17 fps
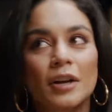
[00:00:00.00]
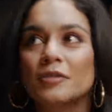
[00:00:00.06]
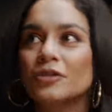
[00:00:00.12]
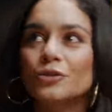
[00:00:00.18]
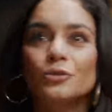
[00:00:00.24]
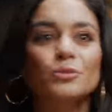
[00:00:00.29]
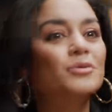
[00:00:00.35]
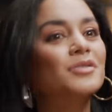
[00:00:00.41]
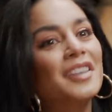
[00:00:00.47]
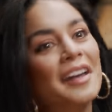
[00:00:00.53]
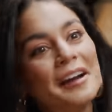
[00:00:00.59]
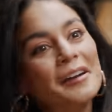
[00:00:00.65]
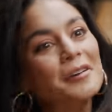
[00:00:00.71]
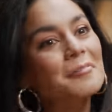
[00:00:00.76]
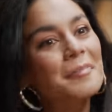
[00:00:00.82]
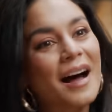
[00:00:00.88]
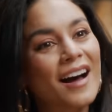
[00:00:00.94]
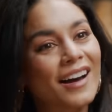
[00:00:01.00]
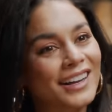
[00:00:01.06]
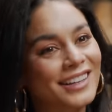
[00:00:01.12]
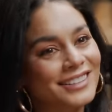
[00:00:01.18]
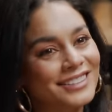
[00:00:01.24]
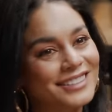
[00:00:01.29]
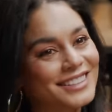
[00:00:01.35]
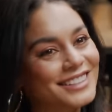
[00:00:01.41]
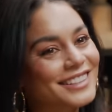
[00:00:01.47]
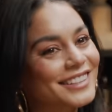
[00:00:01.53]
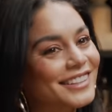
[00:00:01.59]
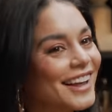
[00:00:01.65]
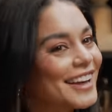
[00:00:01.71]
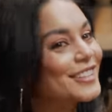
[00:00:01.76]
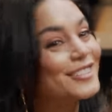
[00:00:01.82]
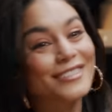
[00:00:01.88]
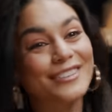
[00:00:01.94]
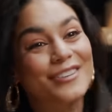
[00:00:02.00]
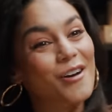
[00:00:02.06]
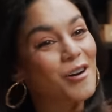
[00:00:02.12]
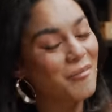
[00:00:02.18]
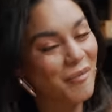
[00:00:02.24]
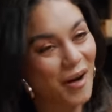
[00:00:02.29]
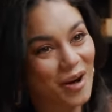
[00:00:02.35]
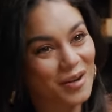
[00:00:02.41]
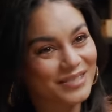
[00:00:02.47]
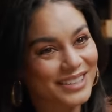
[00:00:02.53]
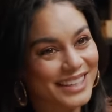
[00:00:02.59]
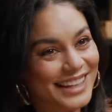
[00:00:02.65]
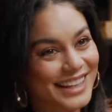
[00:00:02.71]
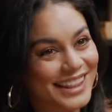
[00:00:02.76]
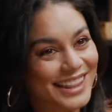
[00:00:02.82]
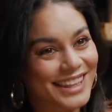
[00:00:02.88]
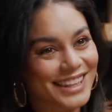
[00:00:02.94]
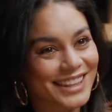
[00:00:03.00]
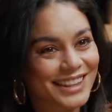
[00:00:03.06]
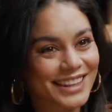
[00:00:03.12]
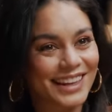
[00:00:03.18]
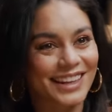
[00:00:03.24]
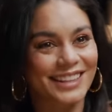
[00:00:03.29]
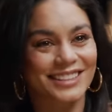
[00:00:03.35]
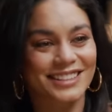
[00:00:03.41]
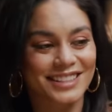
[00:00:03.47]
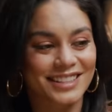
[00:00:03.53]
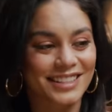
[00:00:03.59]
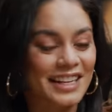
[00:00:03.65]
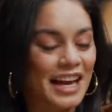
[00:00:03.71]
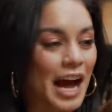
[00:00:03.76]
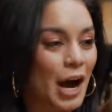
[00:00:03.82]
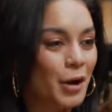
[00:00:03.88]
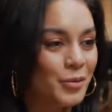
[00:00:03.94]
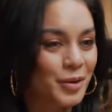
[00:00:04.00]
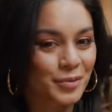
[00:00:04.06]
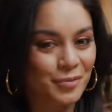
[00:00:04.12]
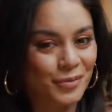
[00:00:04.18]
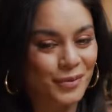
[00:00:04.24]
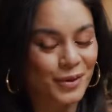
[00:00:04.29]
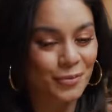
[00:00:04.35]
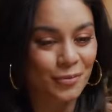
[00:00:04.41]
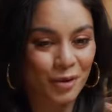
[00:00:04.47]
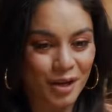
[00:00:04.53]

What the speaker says: use their minds to like snowball with and see how we can